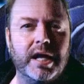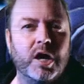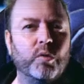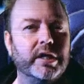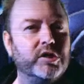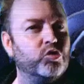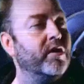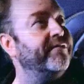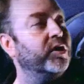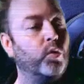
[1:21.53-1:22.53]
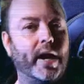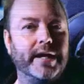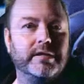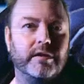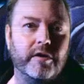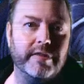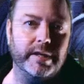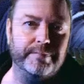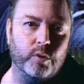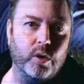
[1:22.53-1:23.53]
What a terrific way to learn the
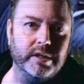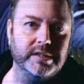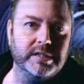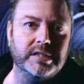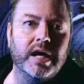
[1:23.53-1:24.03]
importance